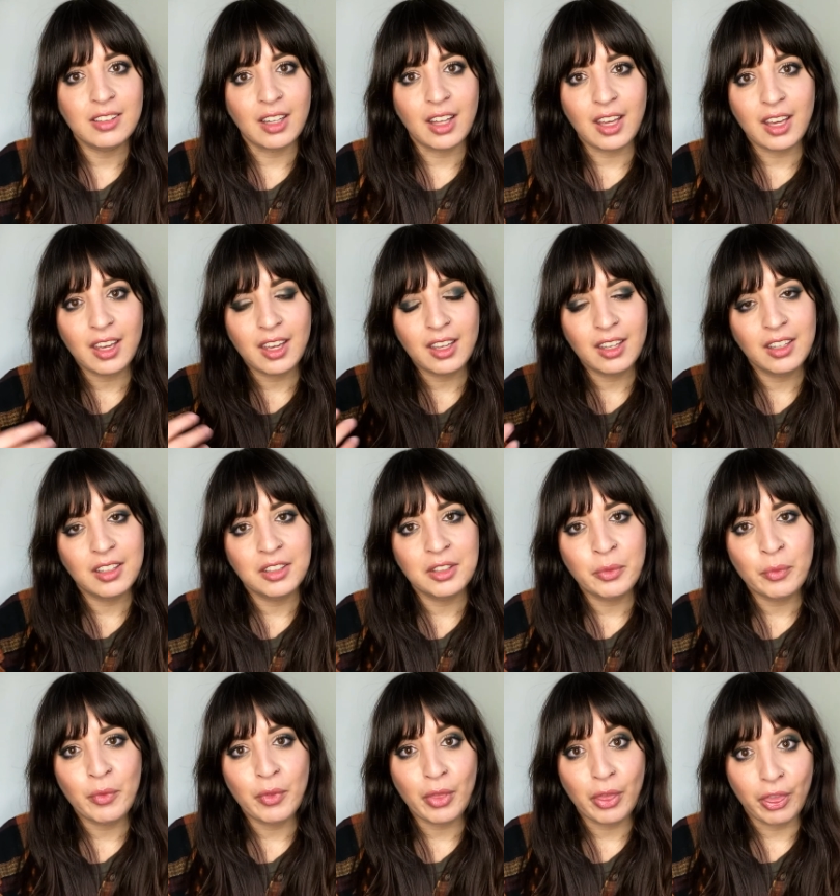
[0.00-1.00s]
like
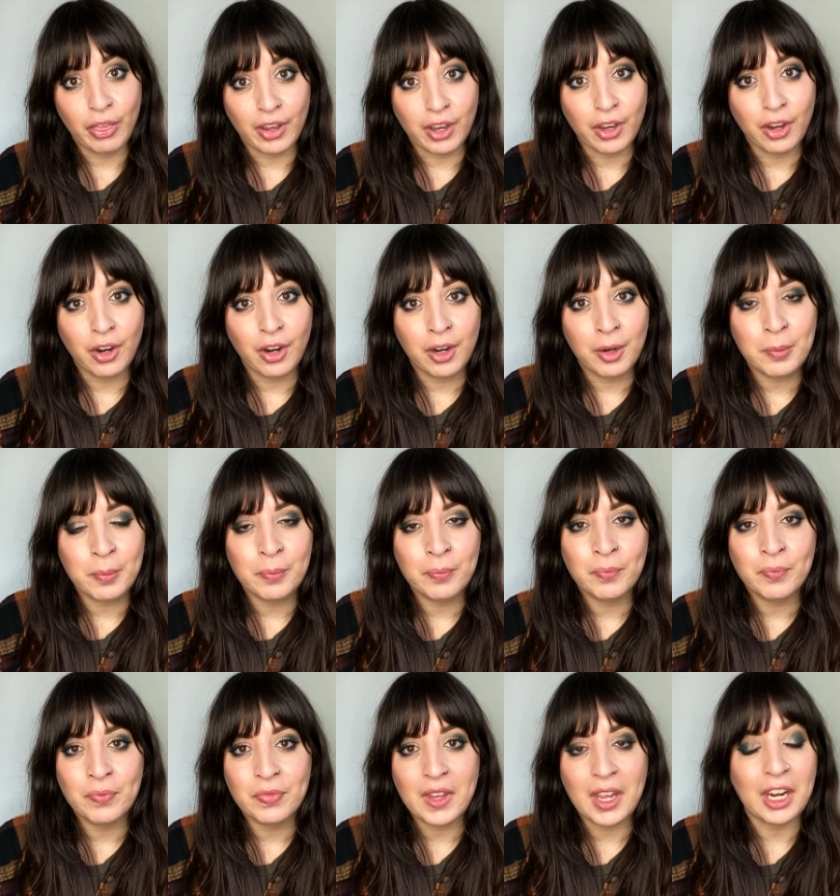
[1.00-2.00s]
thicker,
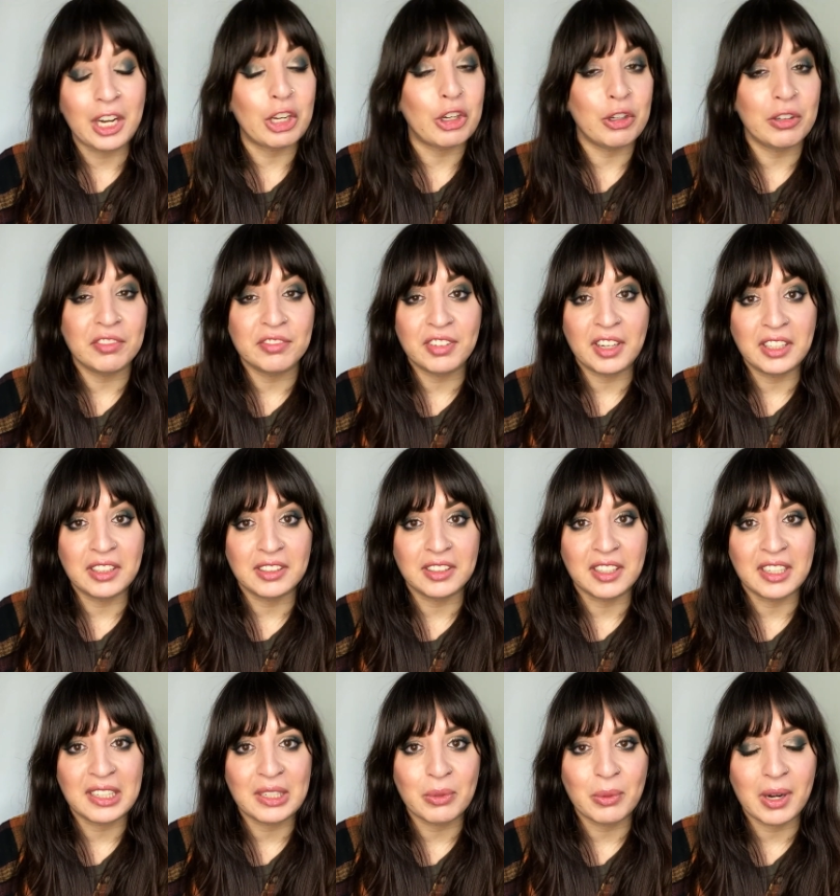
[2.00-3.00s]
and I couldn't find it
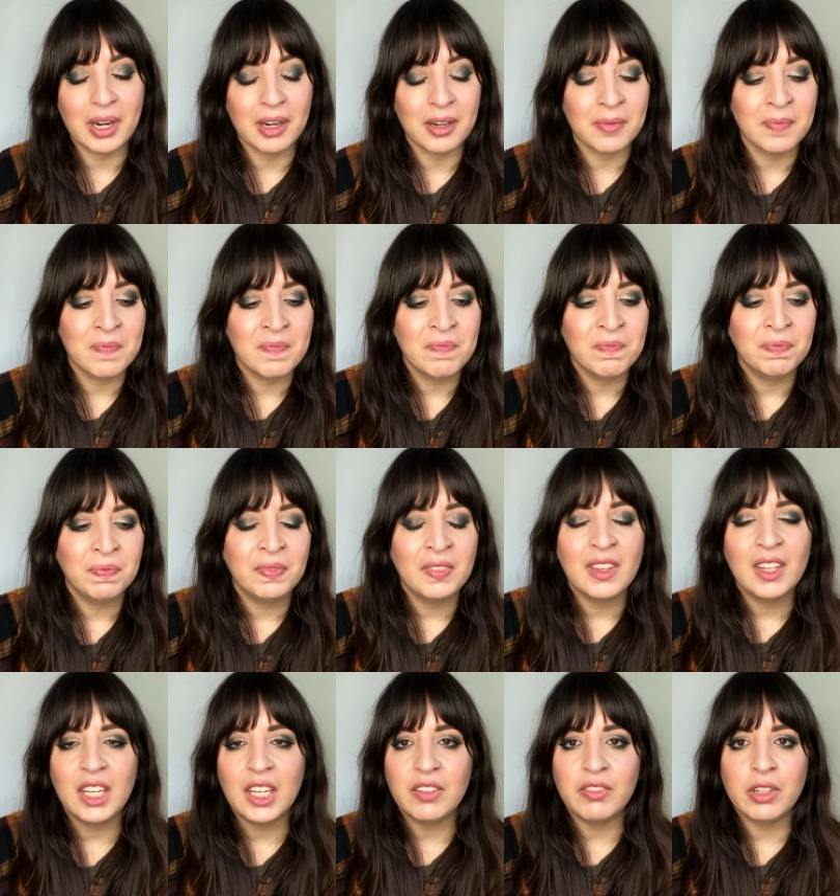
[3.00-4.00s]
anywhere.
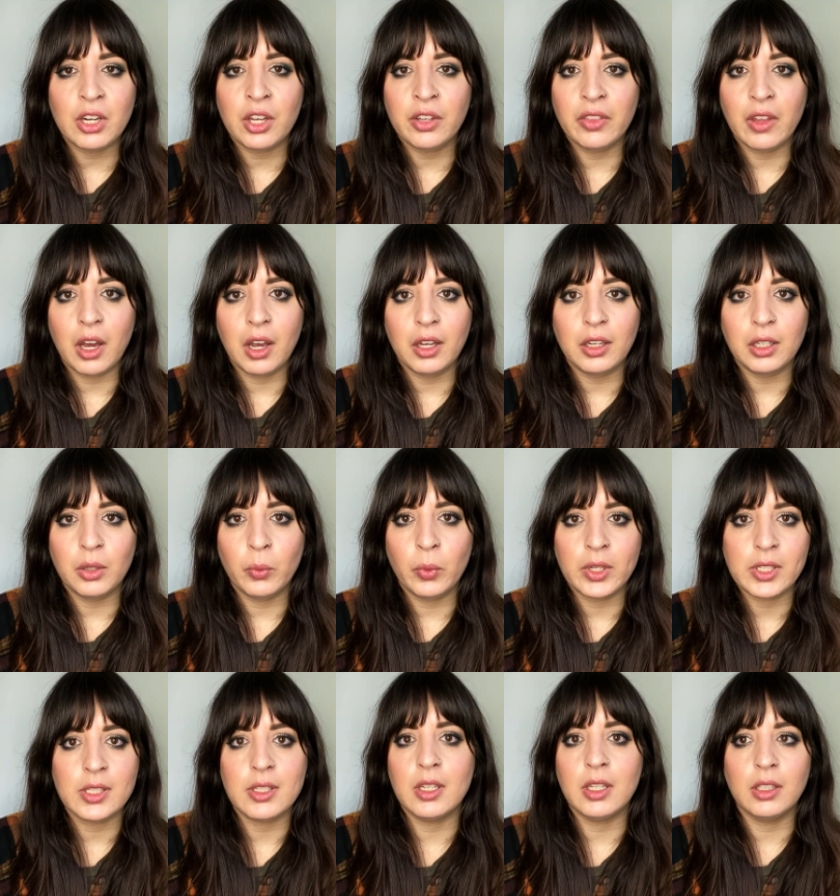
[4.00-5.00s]
Even online, it
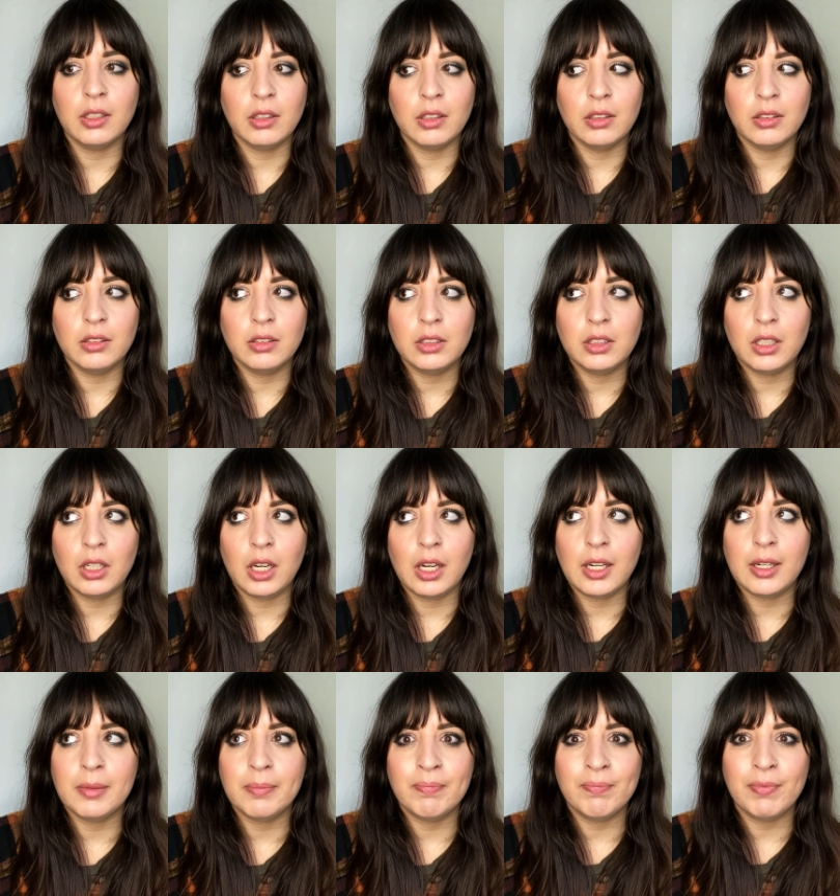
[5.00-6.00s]
wasn't
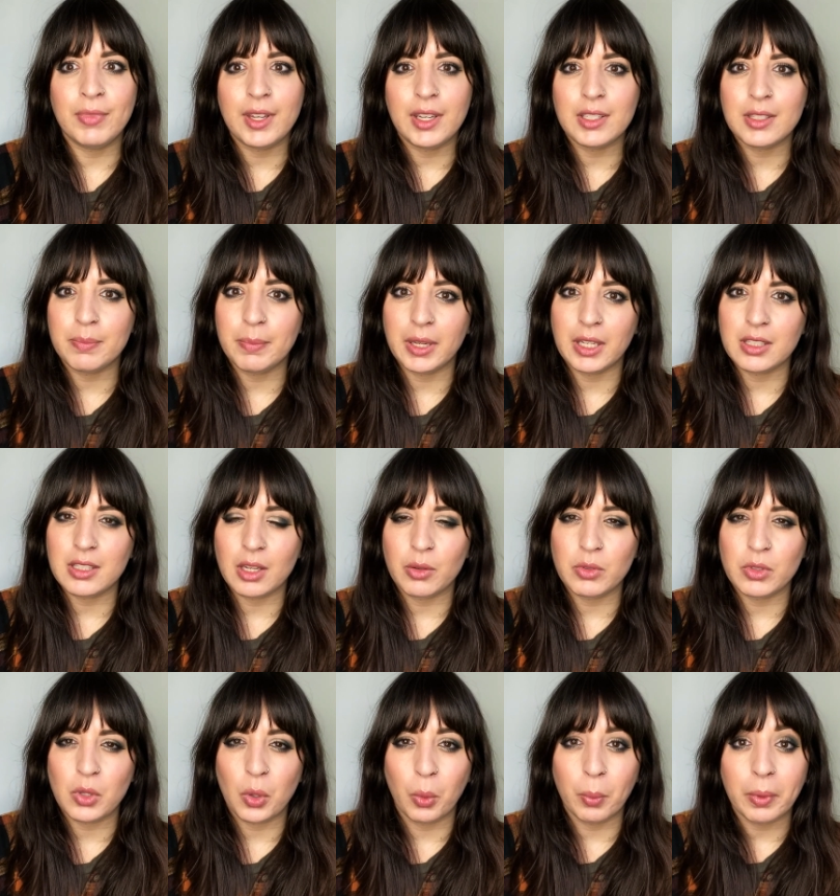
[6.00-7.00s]
as big as I
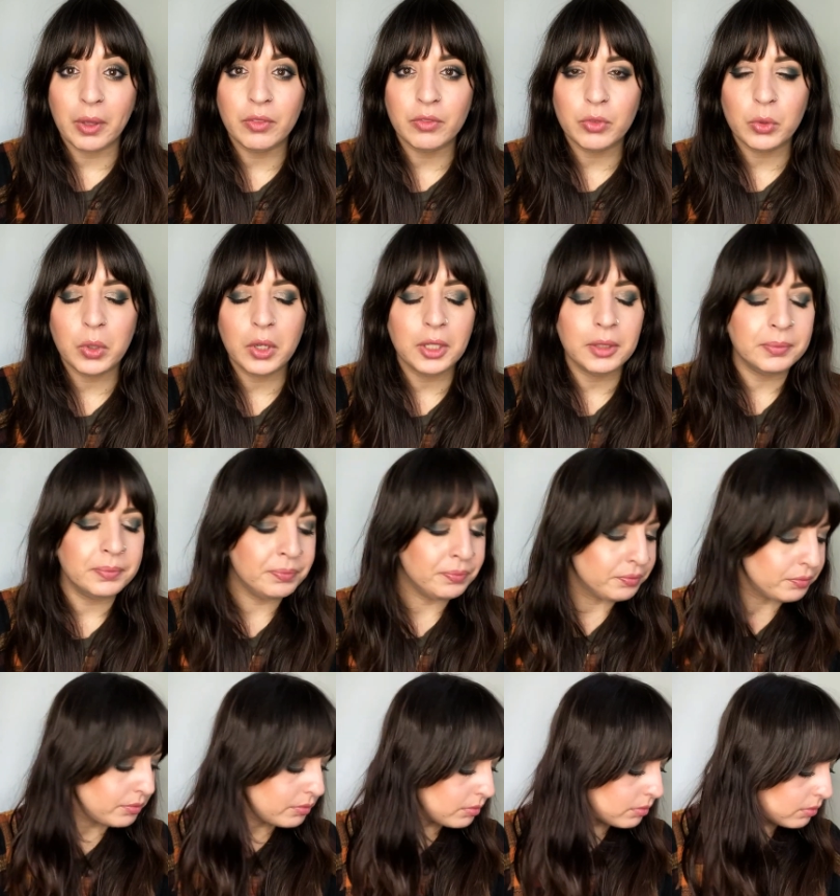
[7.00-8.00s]
was hoping for.
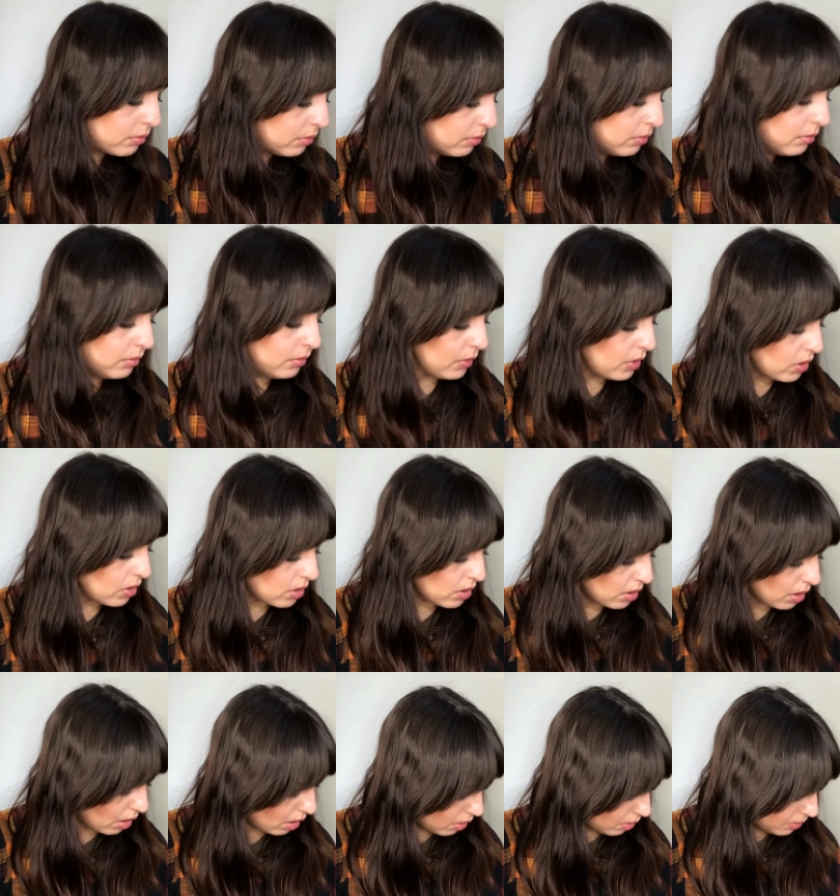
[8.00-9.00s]

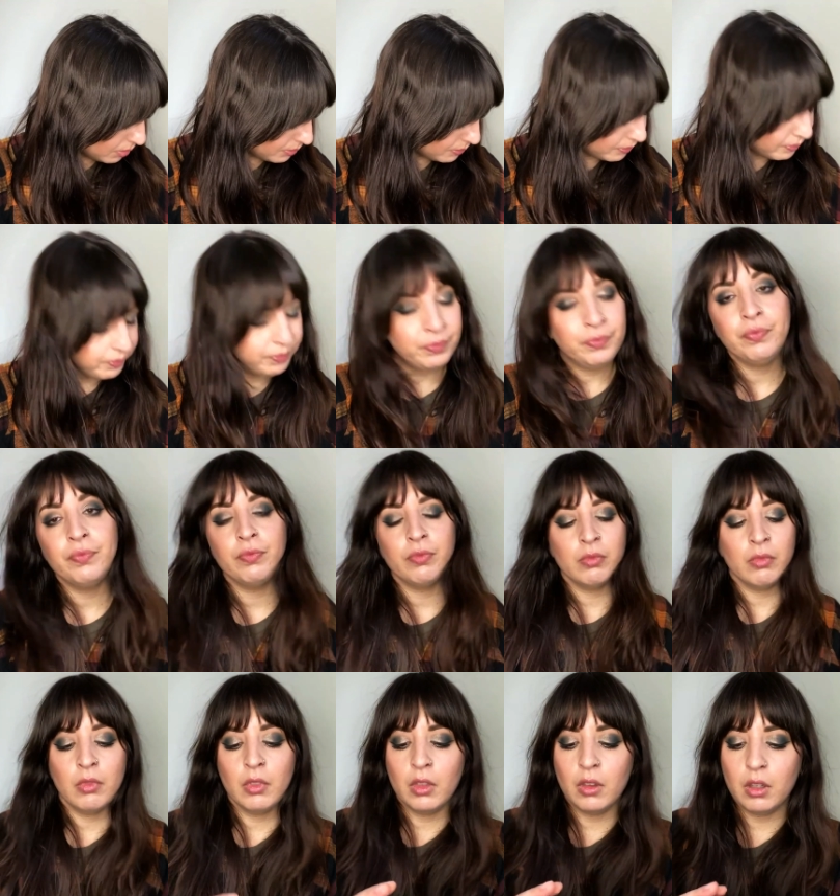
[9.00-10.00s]
So
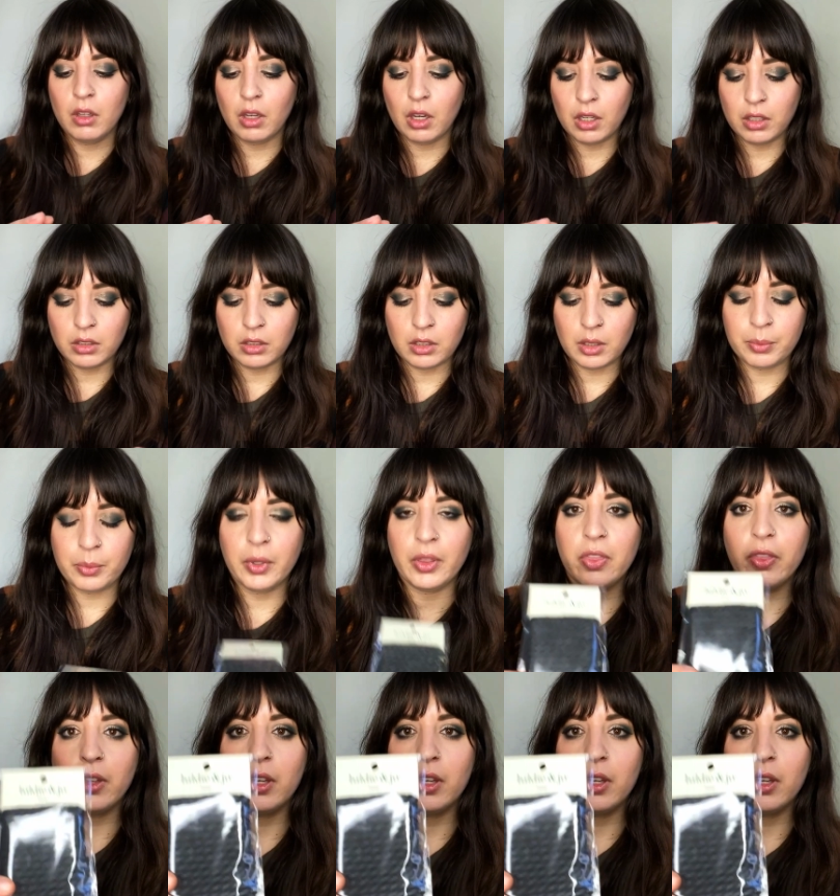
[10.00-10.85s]
I ended up with